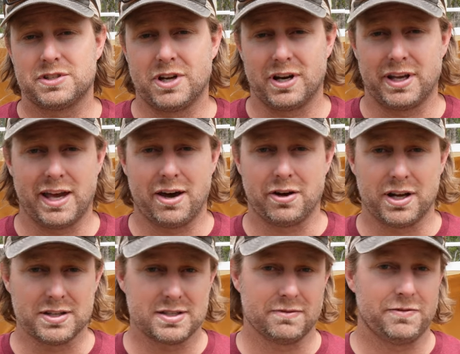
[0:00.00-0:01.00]
starting out
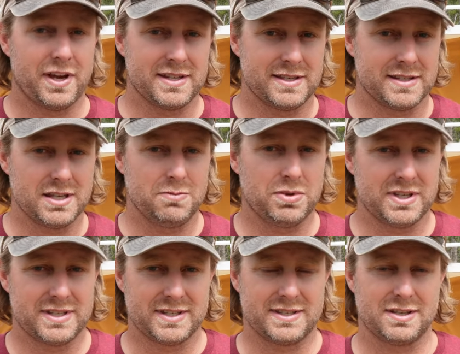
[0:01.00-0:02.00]
on some fancy sleeping
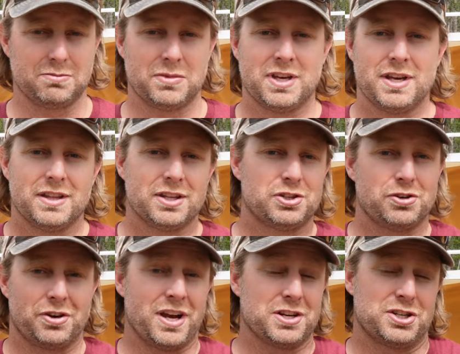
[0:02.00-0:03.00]
system that
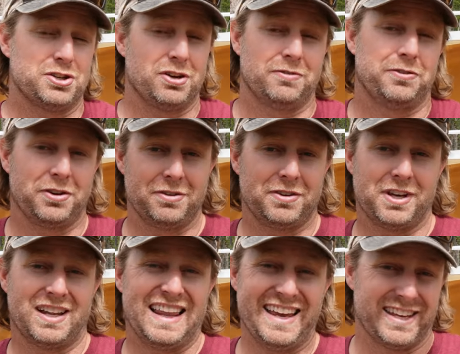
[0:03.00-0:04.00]
you're not sure if you're even
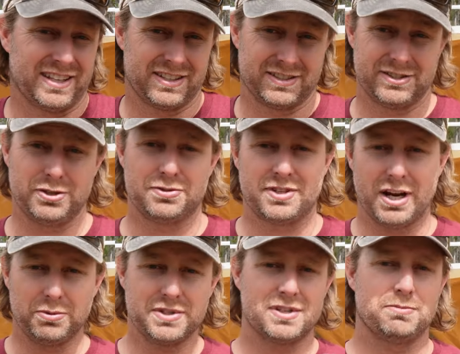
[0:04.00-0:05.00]
gonna like. So
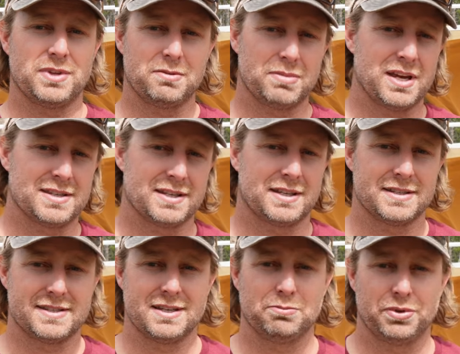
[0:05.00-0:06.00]
start with something basic and
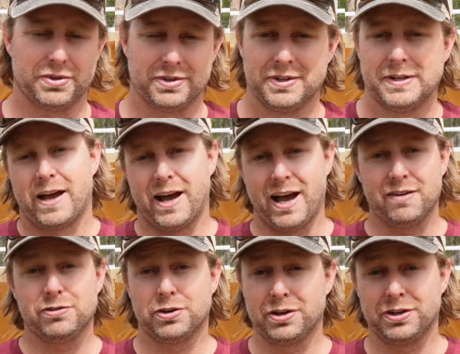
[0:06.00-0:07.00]
simple. I've
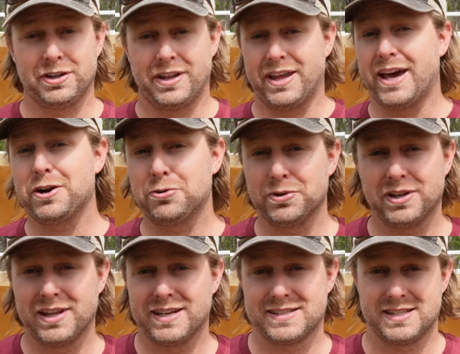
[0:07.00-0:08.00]
I've learned that I don't
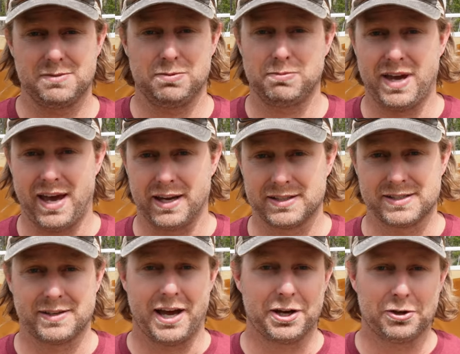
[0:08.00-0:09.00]
really like sleeping bags.
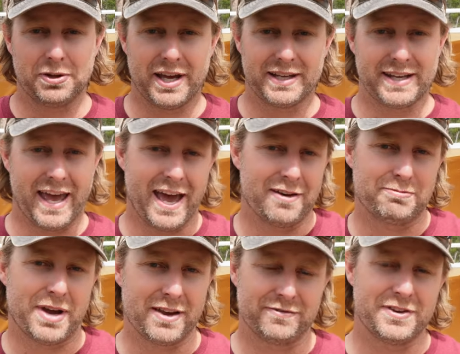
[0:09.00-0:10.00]
I don't like to have
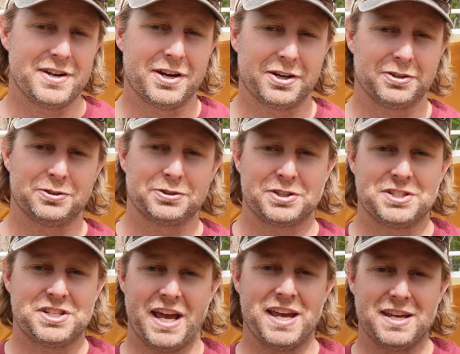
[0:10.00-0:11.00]
my feet all
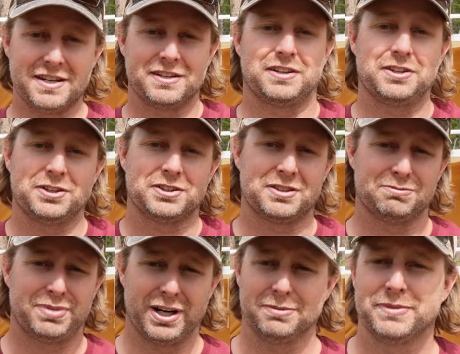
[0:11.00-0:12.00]
contained in a little
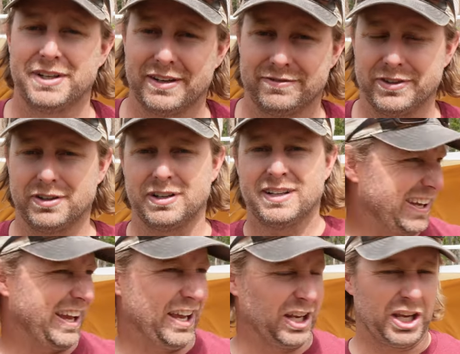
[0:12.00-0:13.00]
compartment. I feel
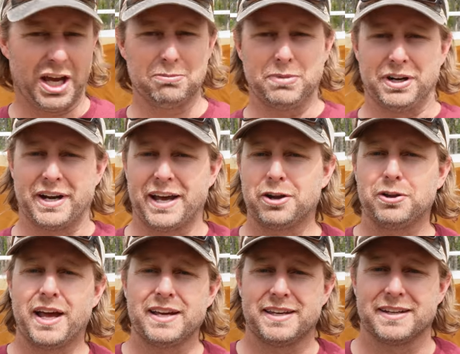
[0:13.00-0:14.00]
encumbered. I don't
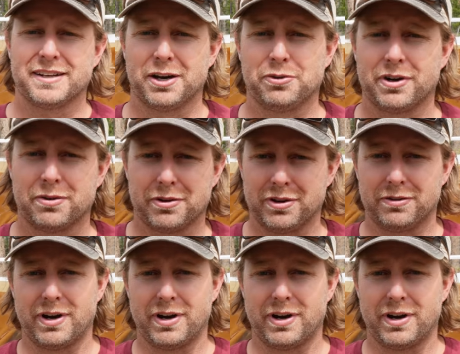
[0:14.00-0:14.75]
like it. I want to roll